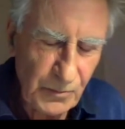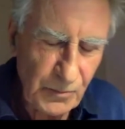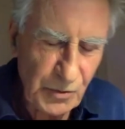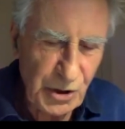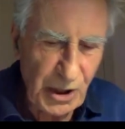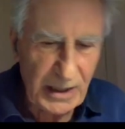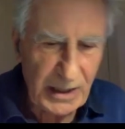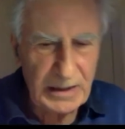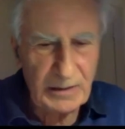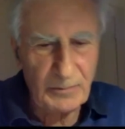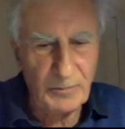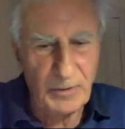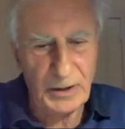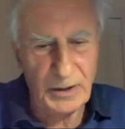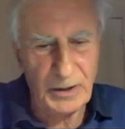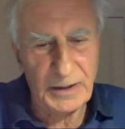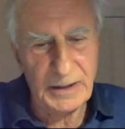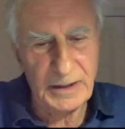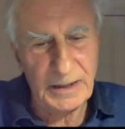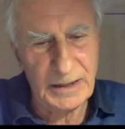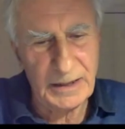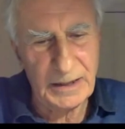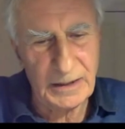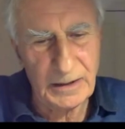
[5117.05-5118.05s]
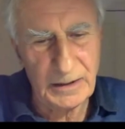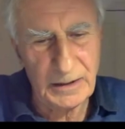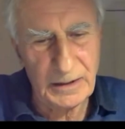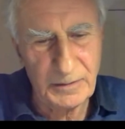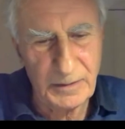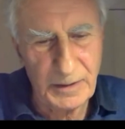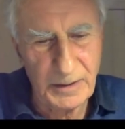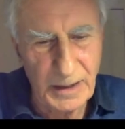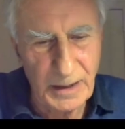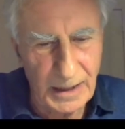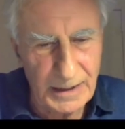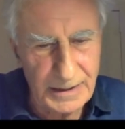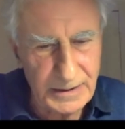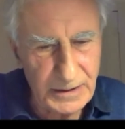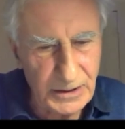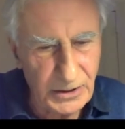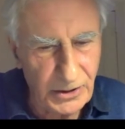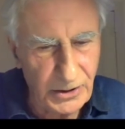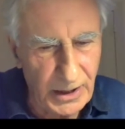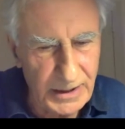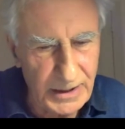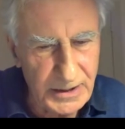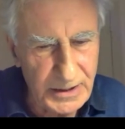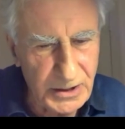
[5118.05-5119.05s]
gentleman in a nice
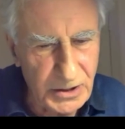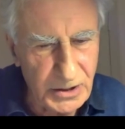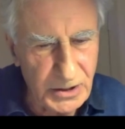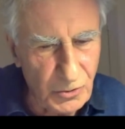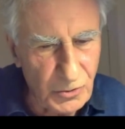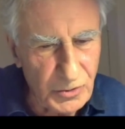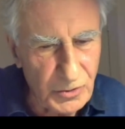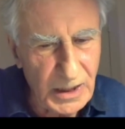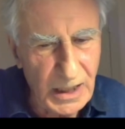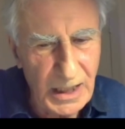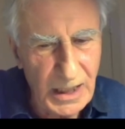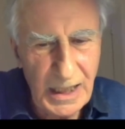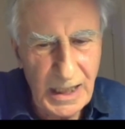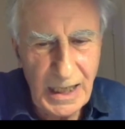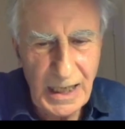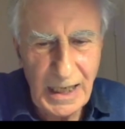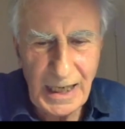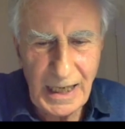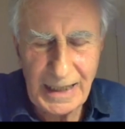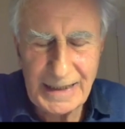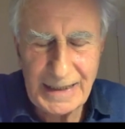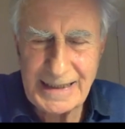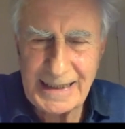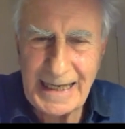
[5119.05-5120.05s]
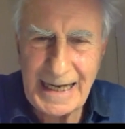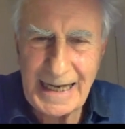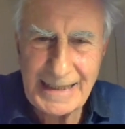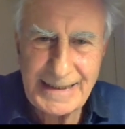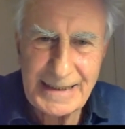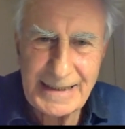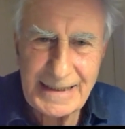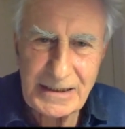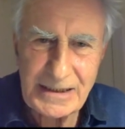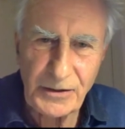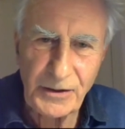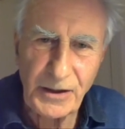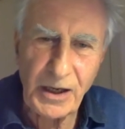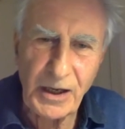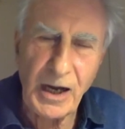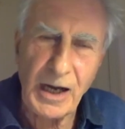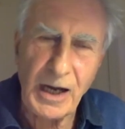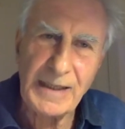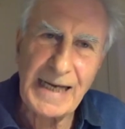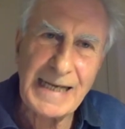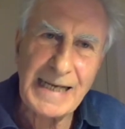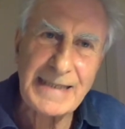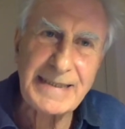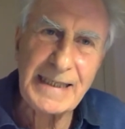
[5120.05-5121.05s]
gray suit. And he gets into the
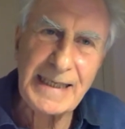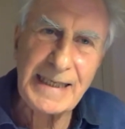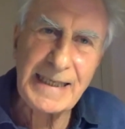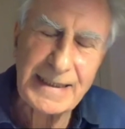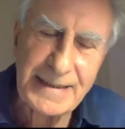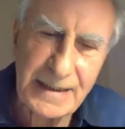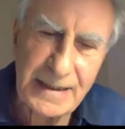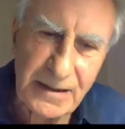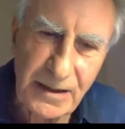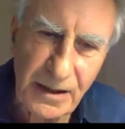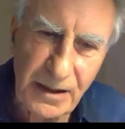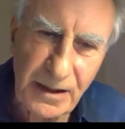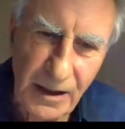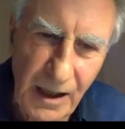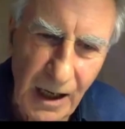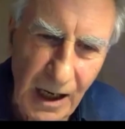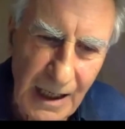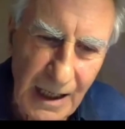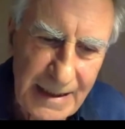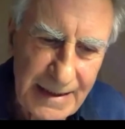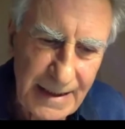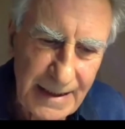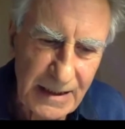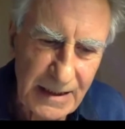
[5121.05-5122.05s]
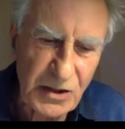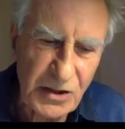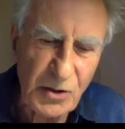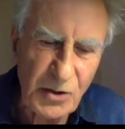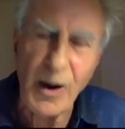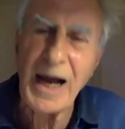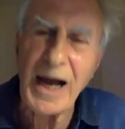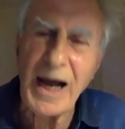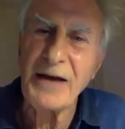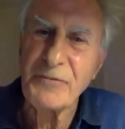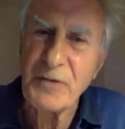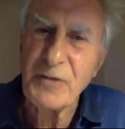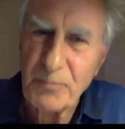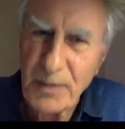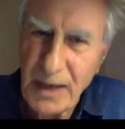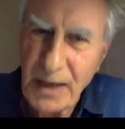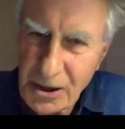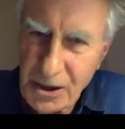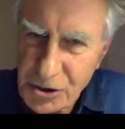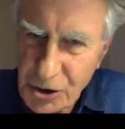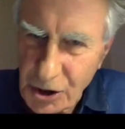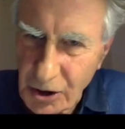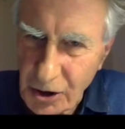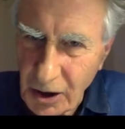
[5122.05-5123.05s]
car, and as he gets into the car, he says, do I have the
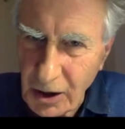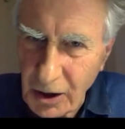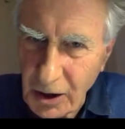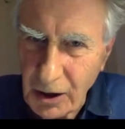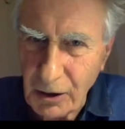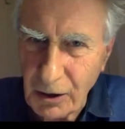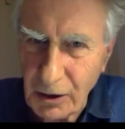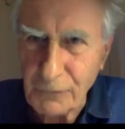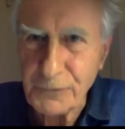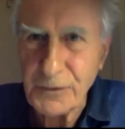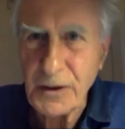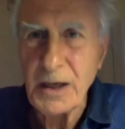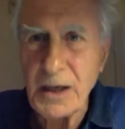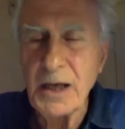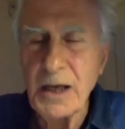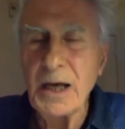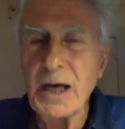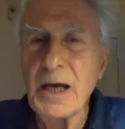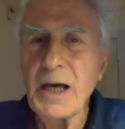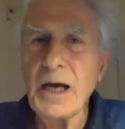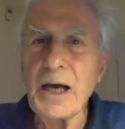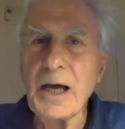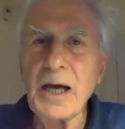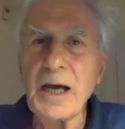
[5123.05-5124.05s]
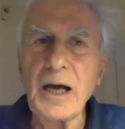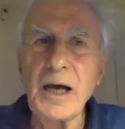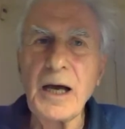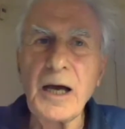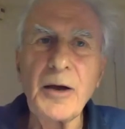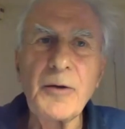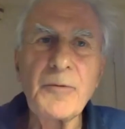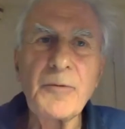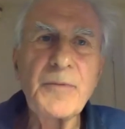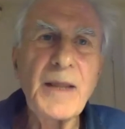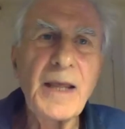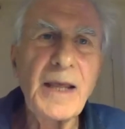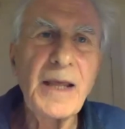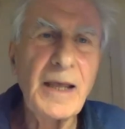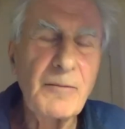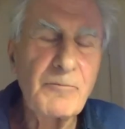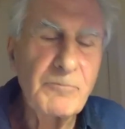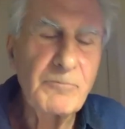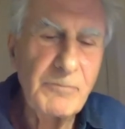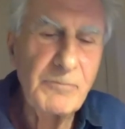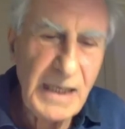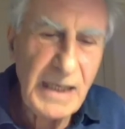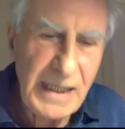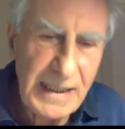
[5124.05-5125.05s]
pleasure of
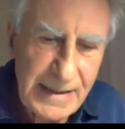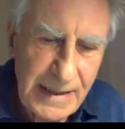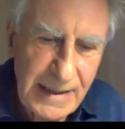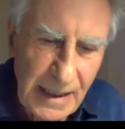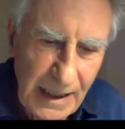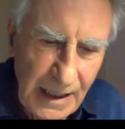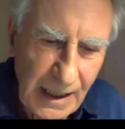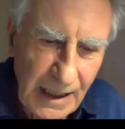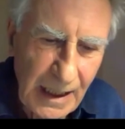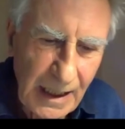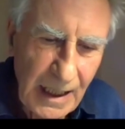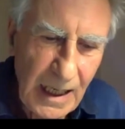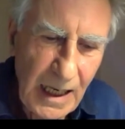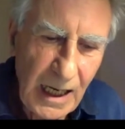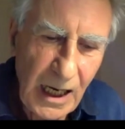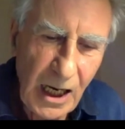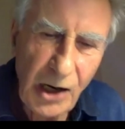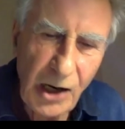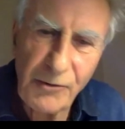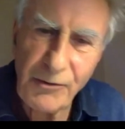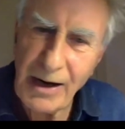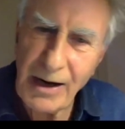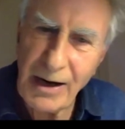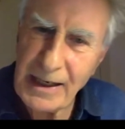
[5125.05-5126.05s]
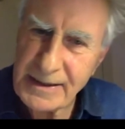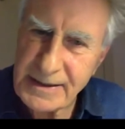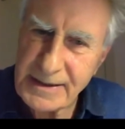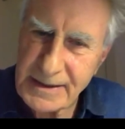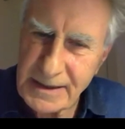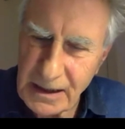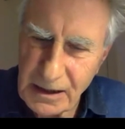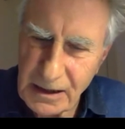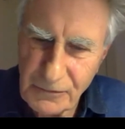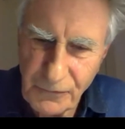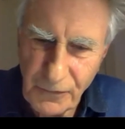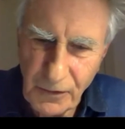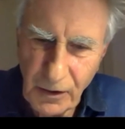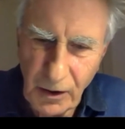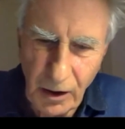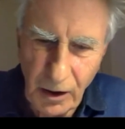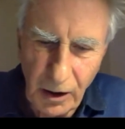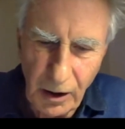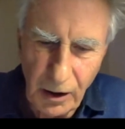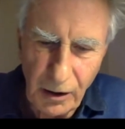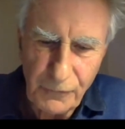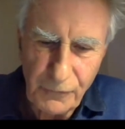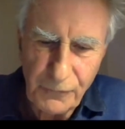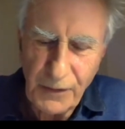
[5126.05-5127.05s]
meeting a relative
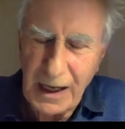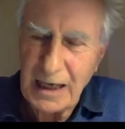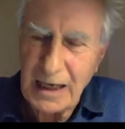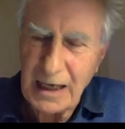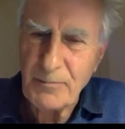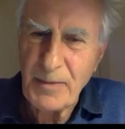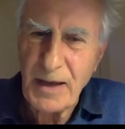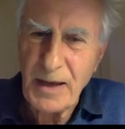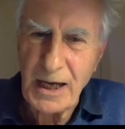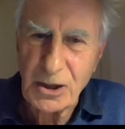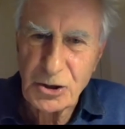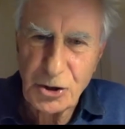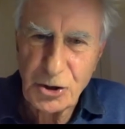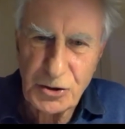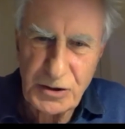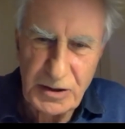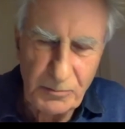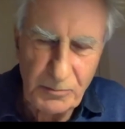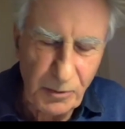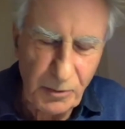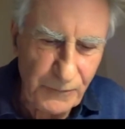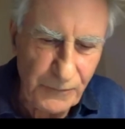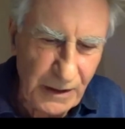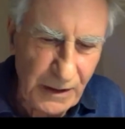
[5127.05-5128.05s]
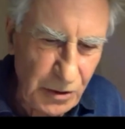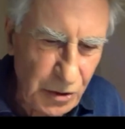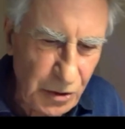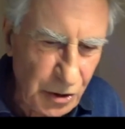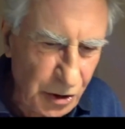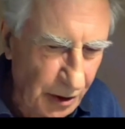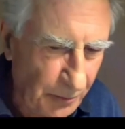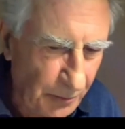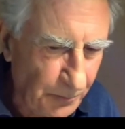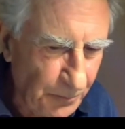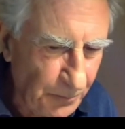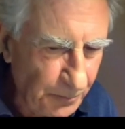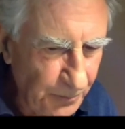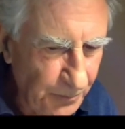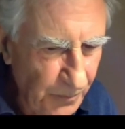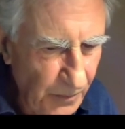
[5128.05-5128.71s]
of Albert Josipovici?